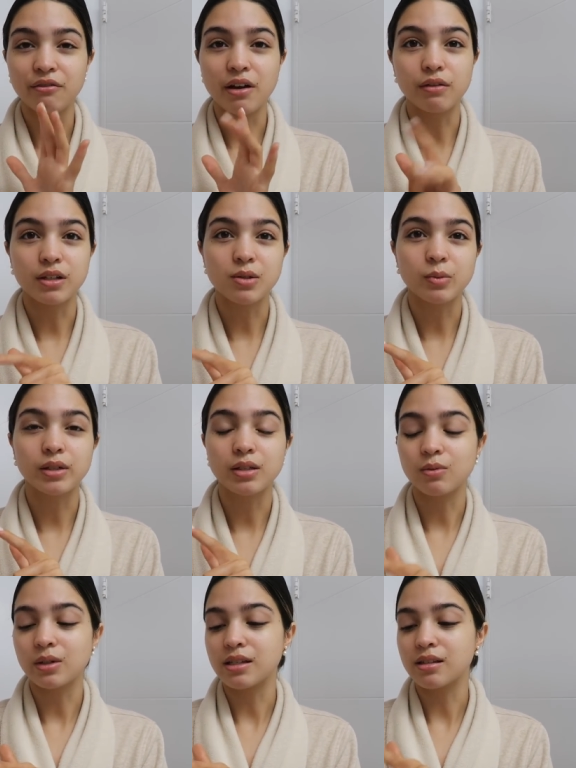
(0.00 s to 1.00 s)
And this
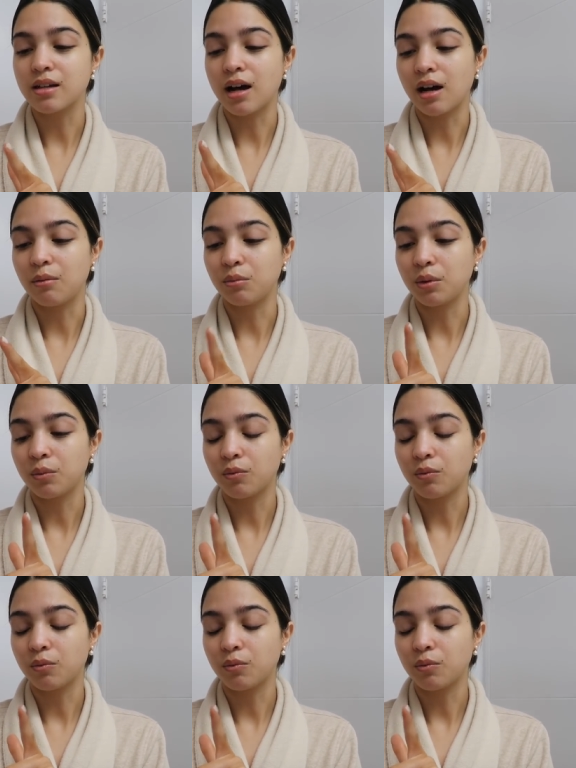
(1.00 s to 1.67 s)
one was um,